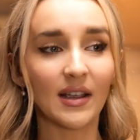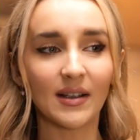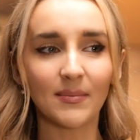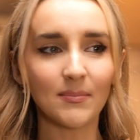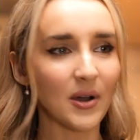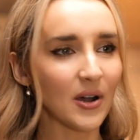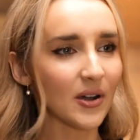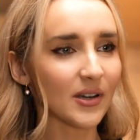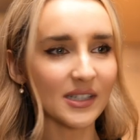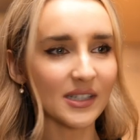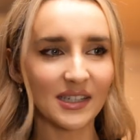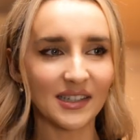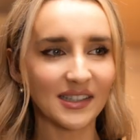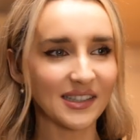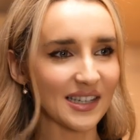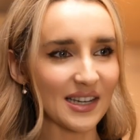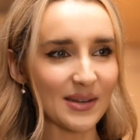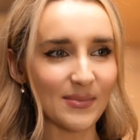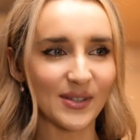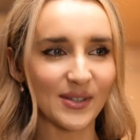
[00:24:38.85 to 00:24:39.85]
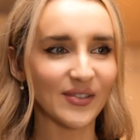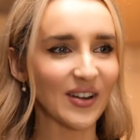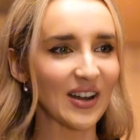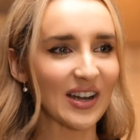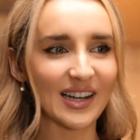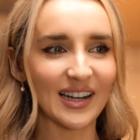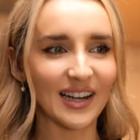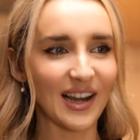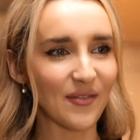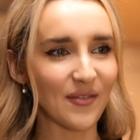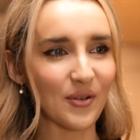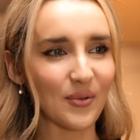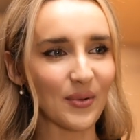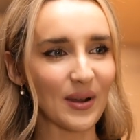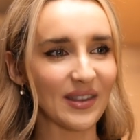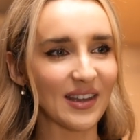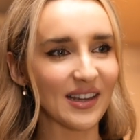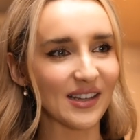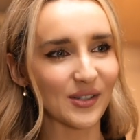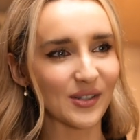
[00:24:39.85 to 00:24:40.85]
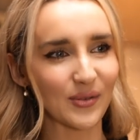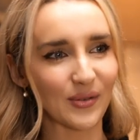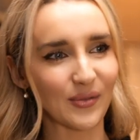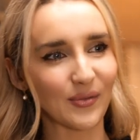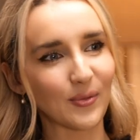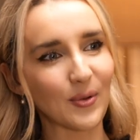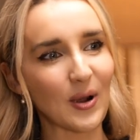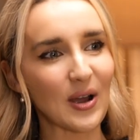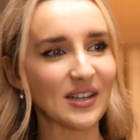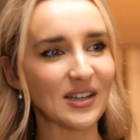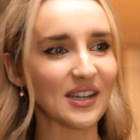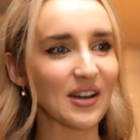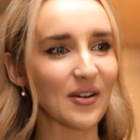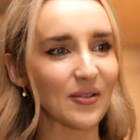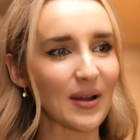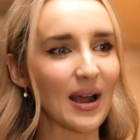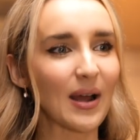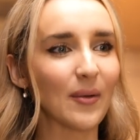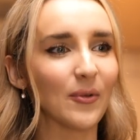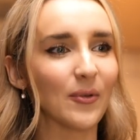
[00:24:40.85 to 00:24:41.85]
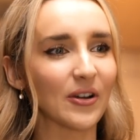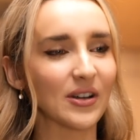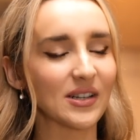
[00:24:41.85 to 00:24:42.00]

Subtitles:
marketing teams are very clever where they sort of word it around where